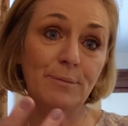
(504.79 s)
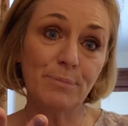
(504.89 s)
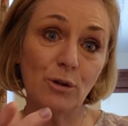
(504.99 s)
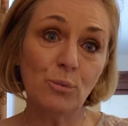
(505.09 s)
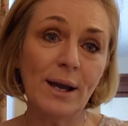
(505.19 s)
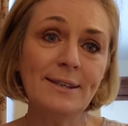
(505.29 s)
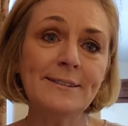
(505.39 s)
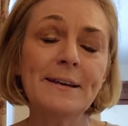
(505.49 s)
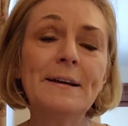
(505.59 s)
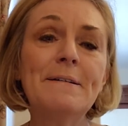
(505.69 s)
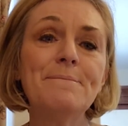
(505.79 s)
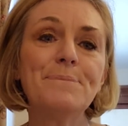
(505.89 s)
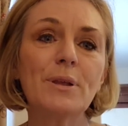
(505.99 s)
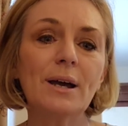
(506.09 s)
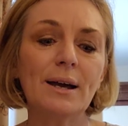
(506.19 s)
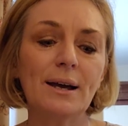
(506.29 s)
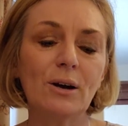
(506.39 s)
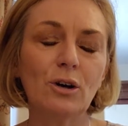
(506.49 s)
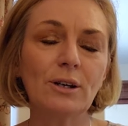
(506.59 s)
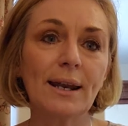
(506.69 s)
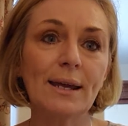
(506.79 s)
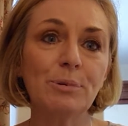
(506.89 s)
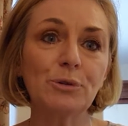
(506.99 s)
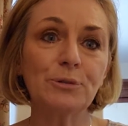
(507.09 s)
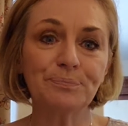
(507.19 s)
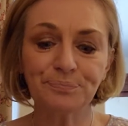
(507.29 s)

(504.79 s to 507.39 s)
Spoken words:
both ways on labels.